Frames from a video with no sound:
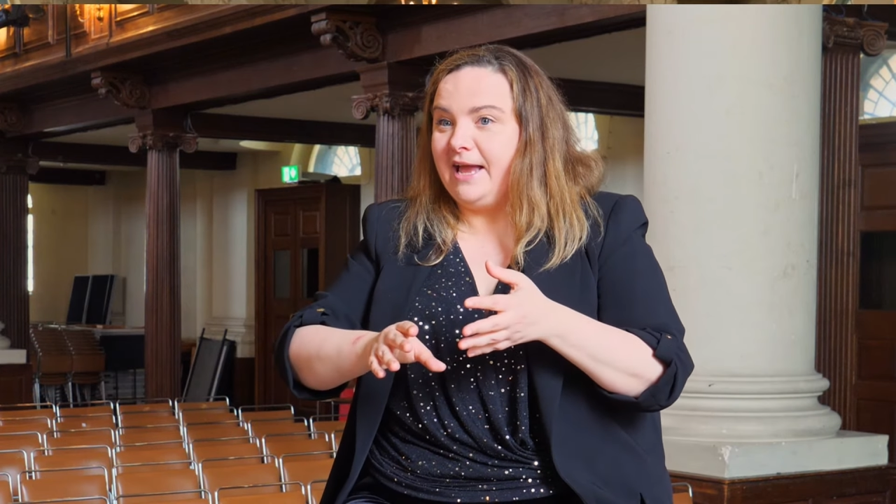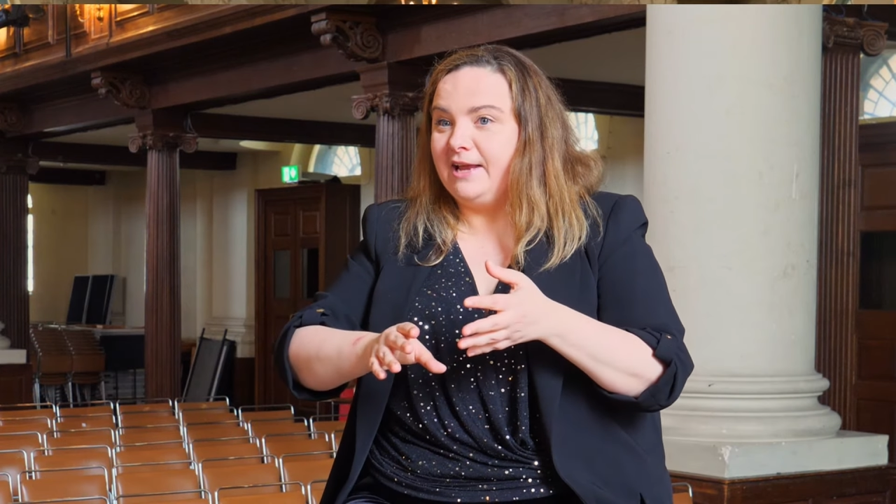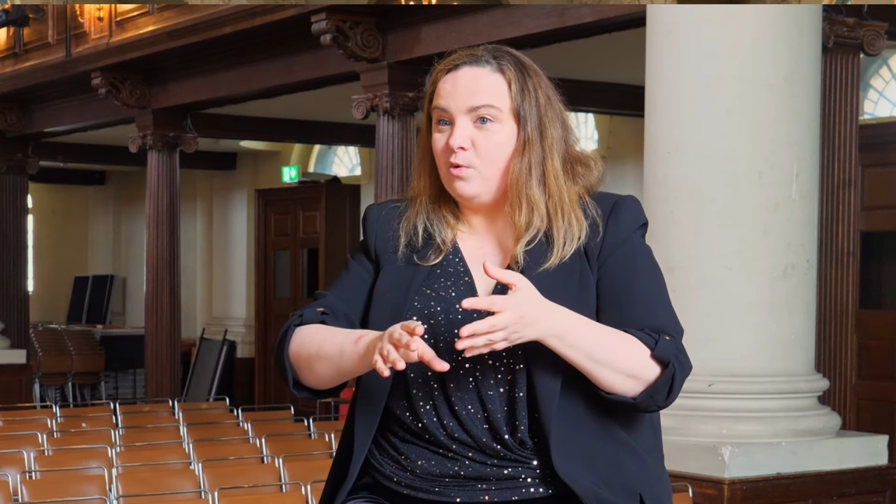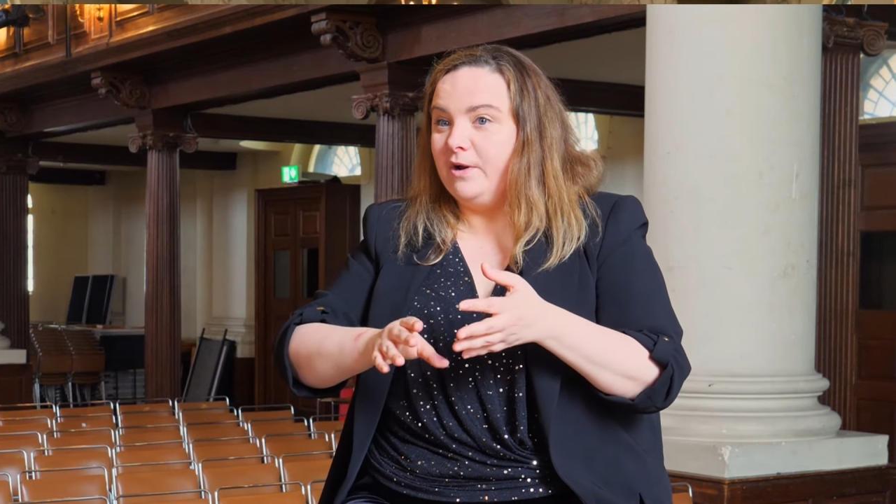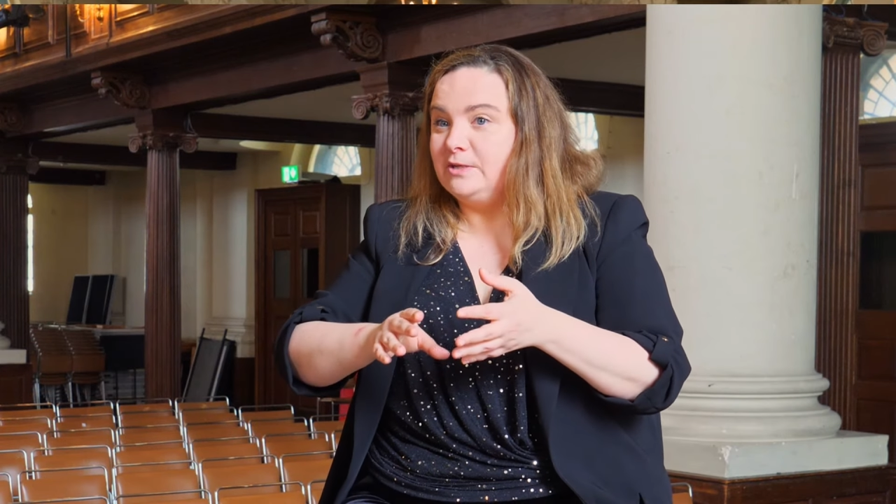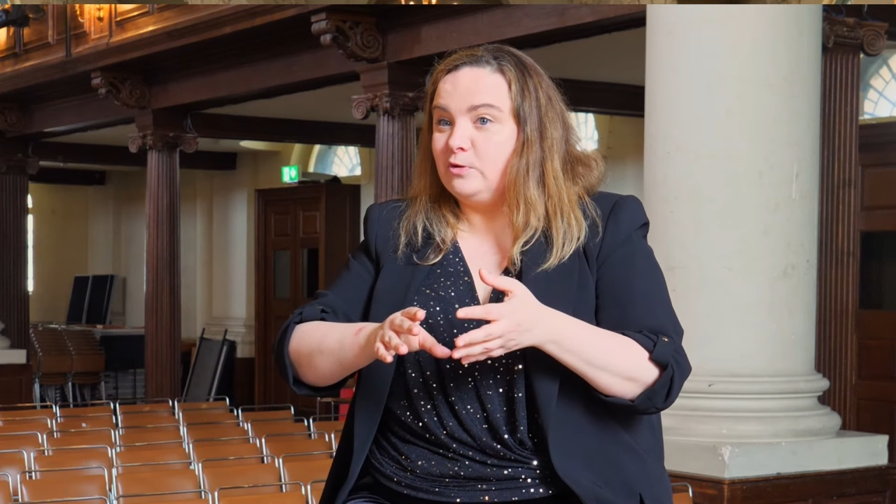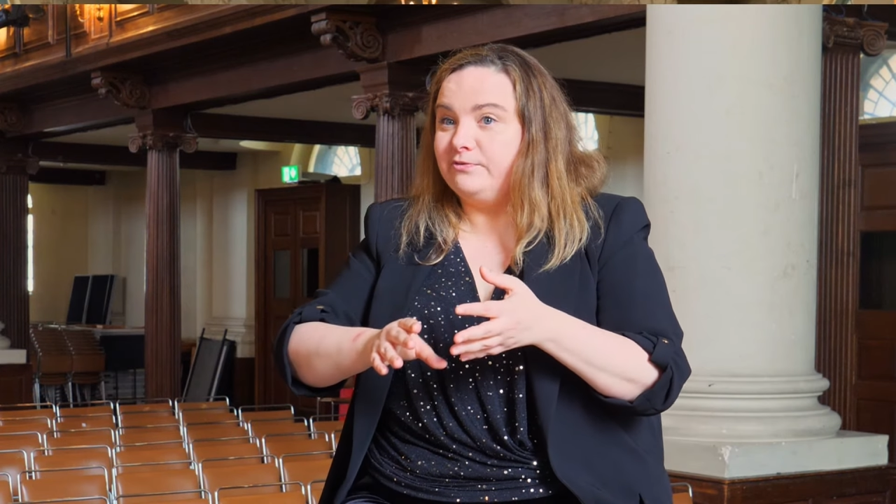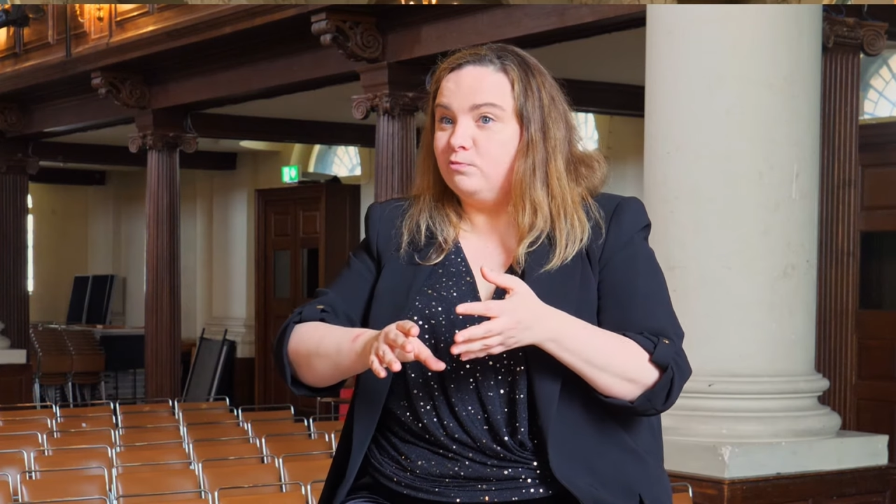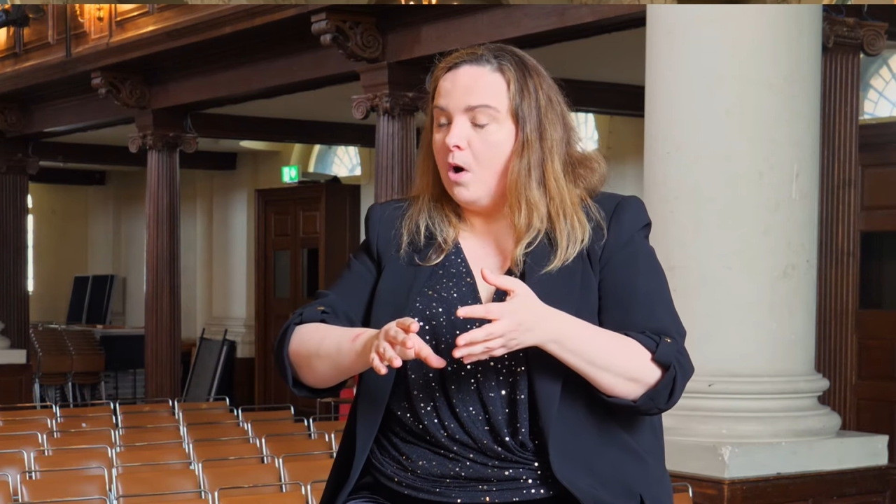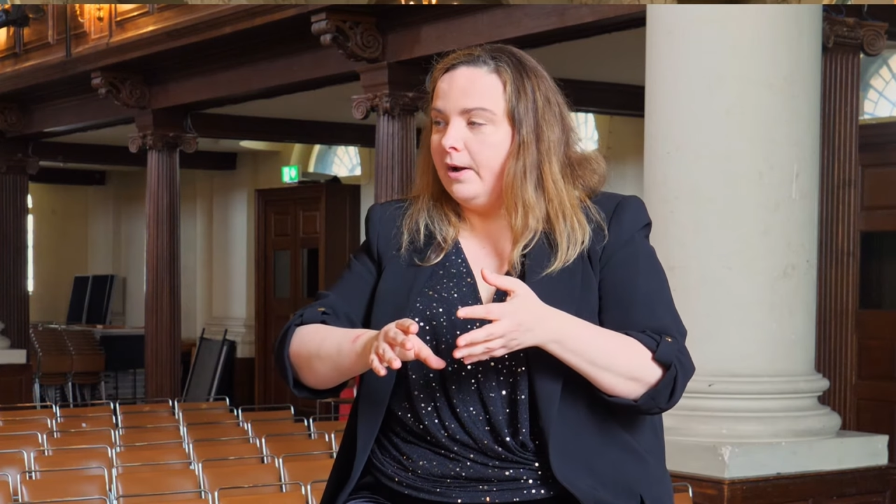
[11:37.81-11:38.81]
had quite a lot
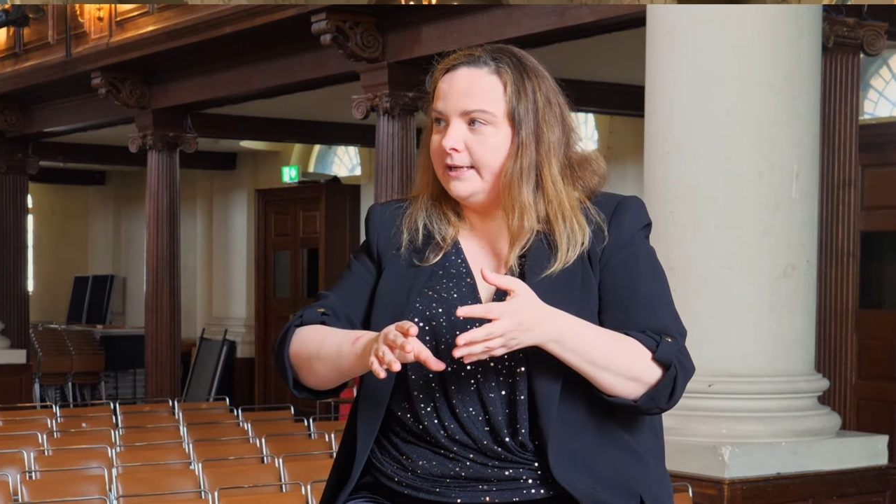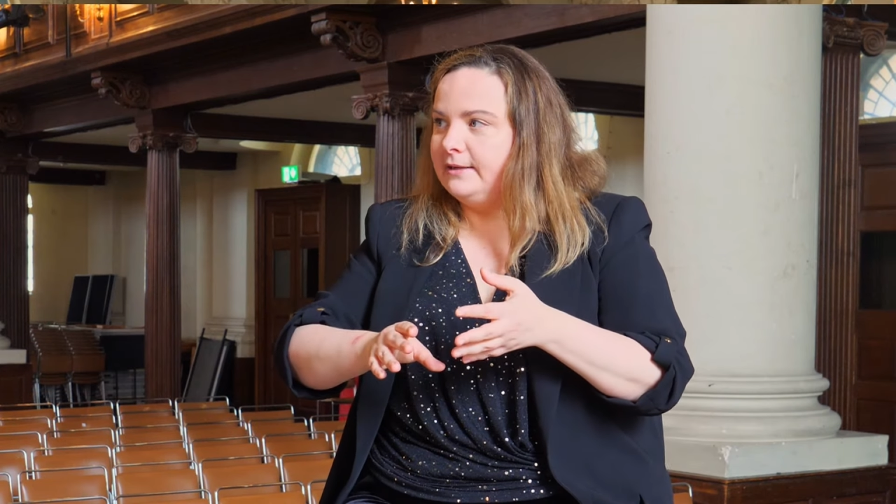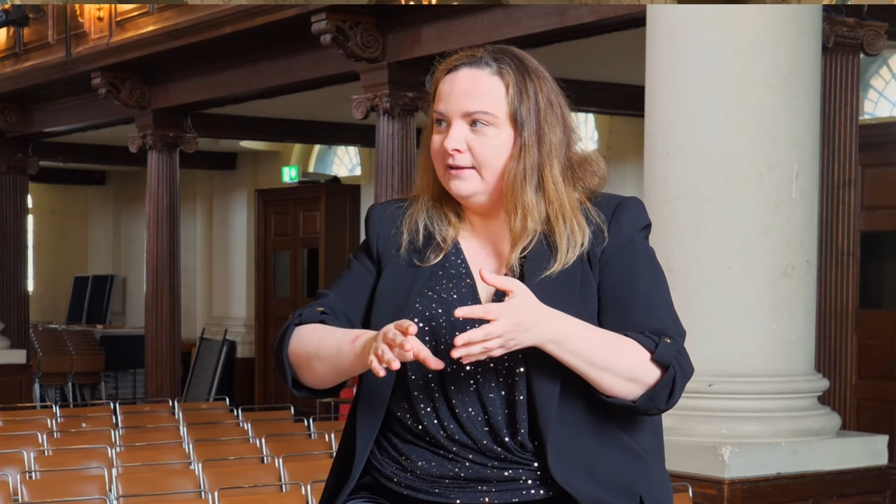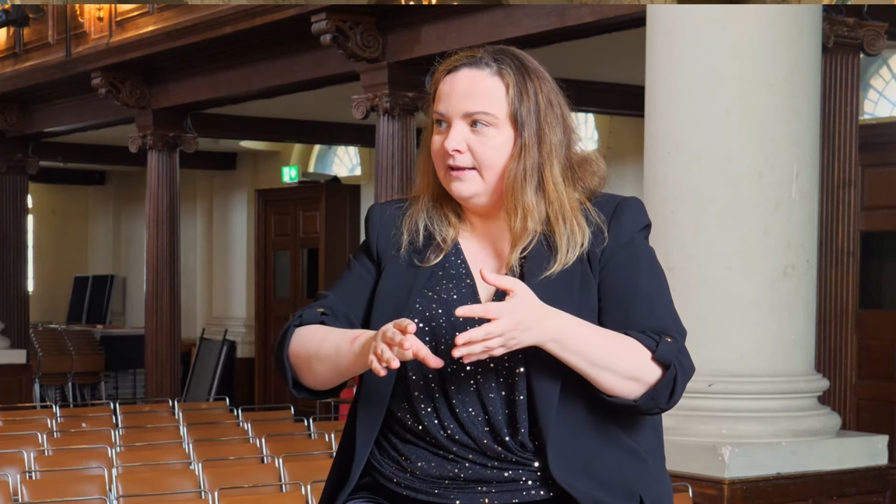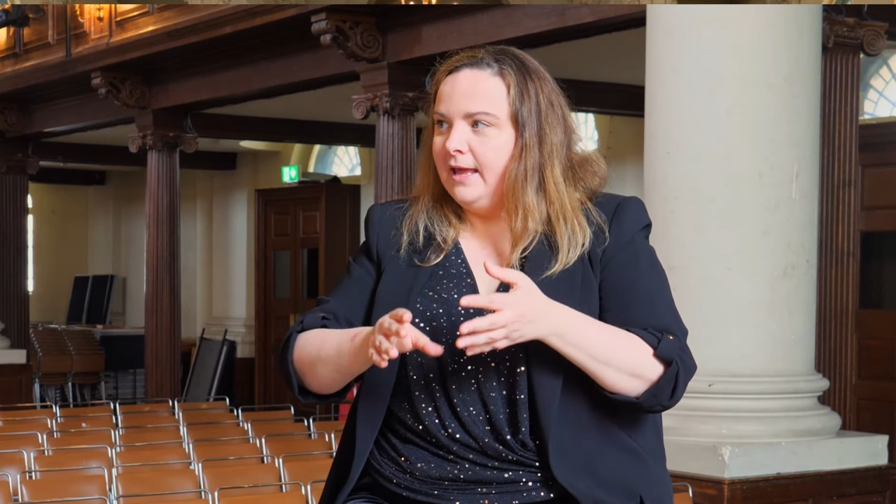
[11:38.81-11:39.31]
of wine.